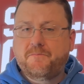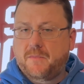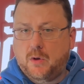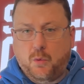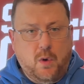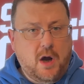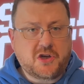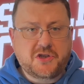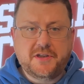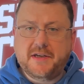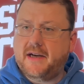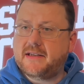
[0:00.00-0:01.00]

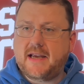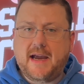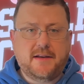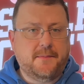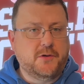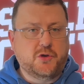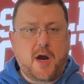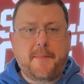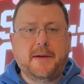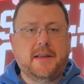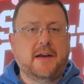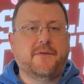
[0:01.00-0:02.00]
Washington has had them
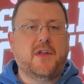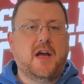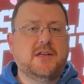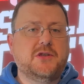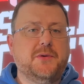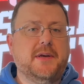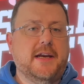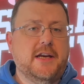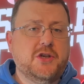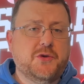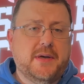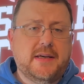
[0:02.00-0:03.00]
dropping like flies due to
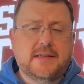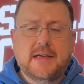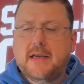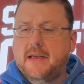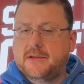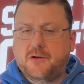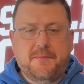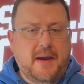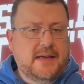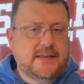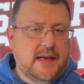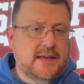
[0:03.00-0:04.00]
injuries, so it
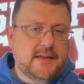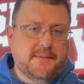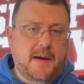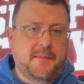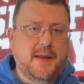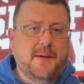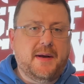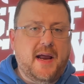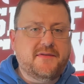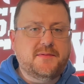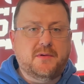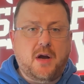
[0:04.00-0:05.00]
makes sense that maybe they would
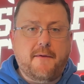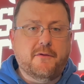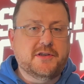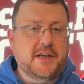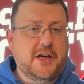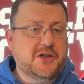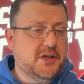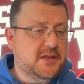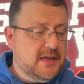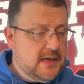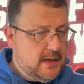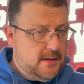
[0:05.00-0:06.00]
have some
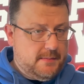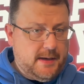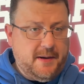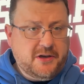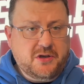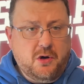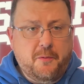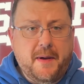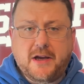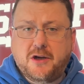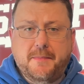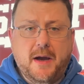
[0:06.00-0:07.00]
conversations. But I mentioned
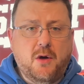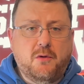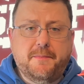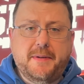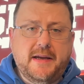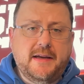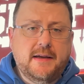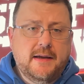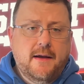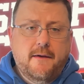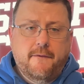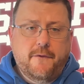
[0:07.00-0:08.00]
Aube-Kubel would be
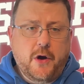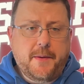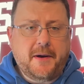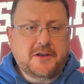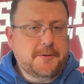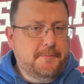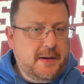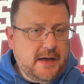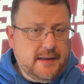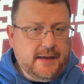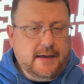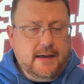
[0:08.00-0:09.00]
very much
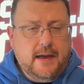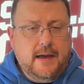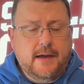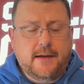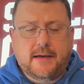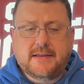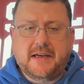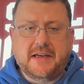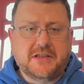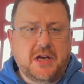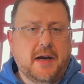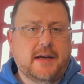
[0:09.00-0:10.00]
appealing. Uh, like I said,
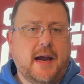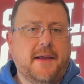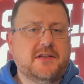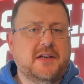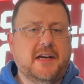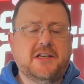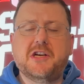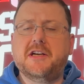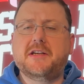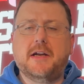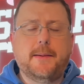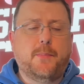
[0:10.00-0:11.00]
he's not a guy that's going to get you a
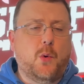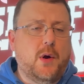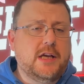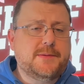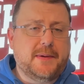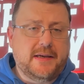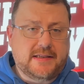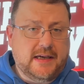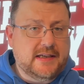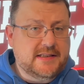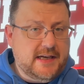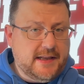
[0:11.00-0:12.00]
ton of points, but he's got
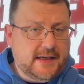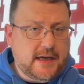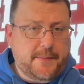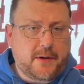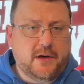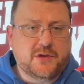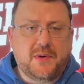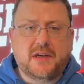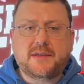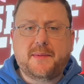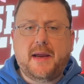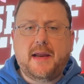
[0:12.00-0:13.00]
a Stanley Cup on his
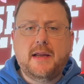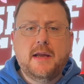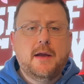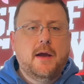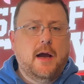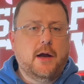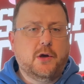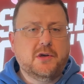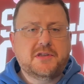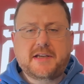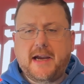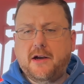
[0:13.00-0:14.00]
resume. A
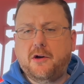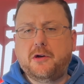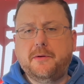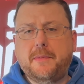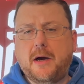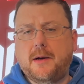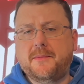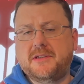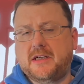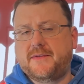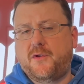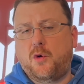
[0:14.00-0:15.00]
good skater, good bottom
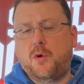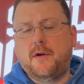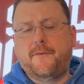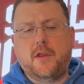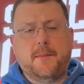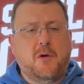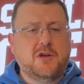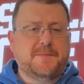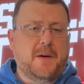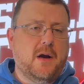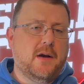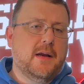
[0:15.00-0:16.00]
six forward for the most
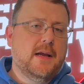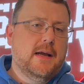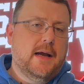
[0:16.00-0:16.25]
part.